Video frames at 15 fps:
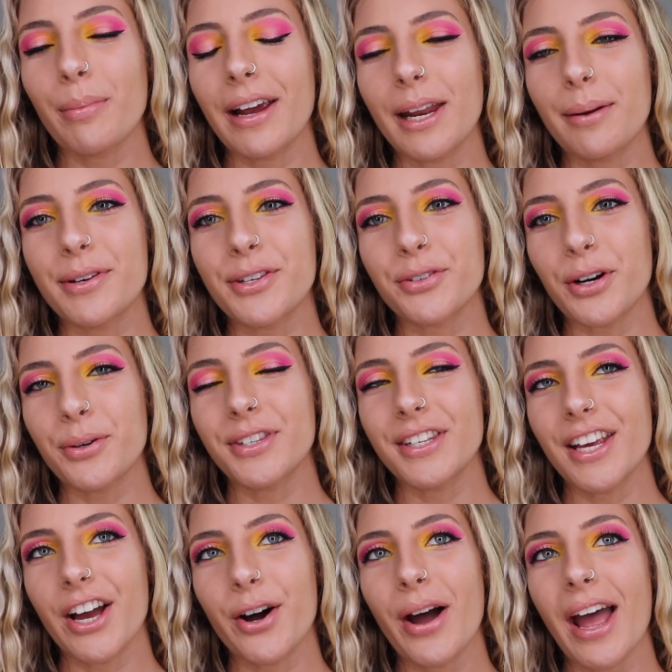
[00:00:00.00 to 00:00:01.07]
My name is
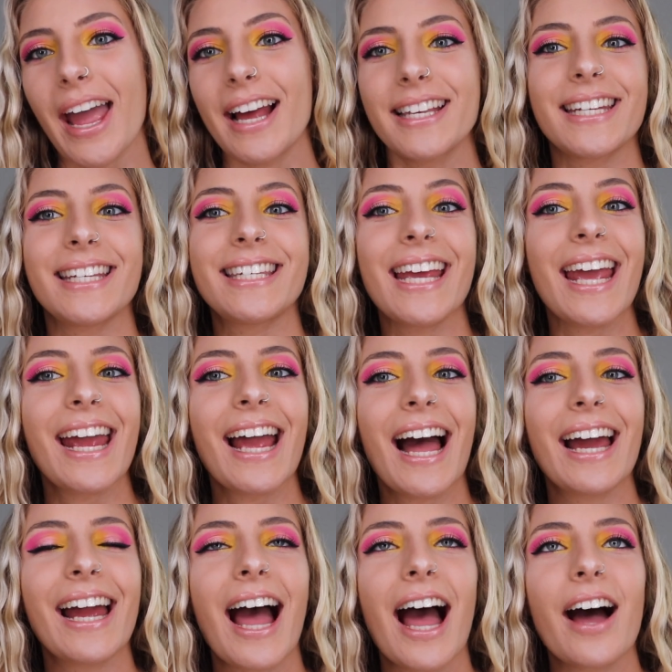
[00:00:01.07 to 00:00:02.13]
Rocio and today
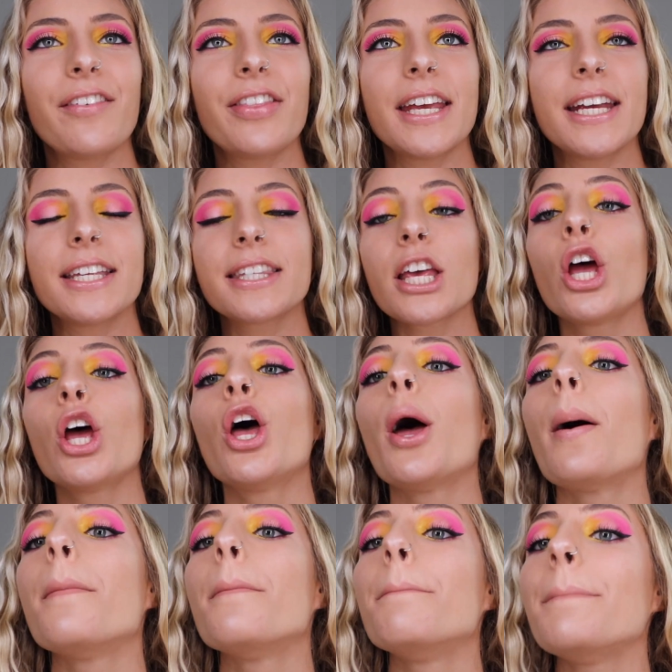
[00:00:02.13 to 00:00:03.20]
I have this
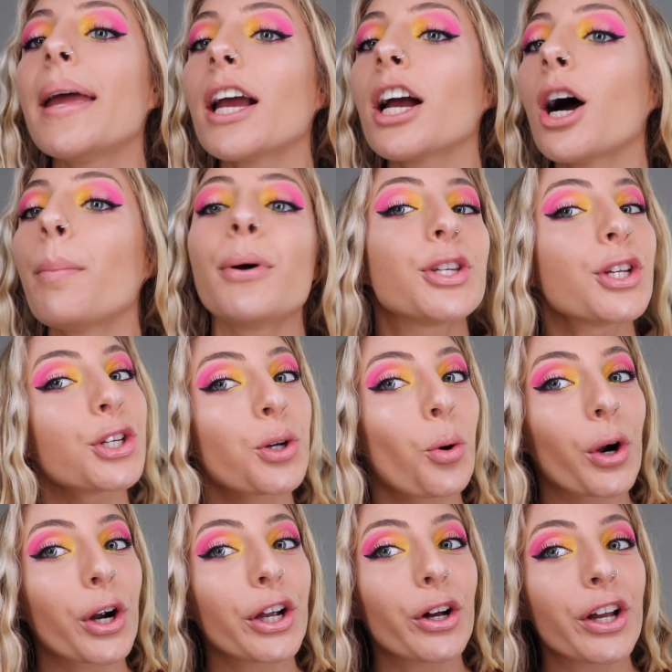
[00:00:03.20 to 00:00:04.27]
makeup
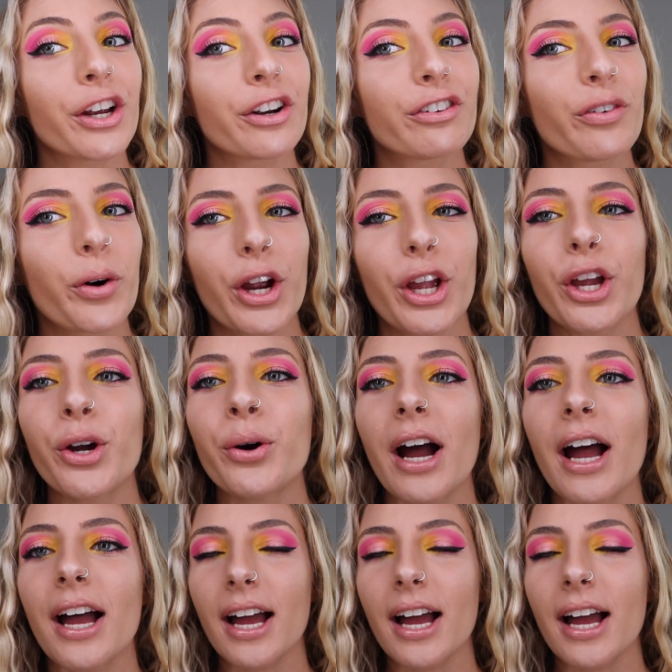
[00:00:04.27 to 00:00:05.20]
tutorial here for you.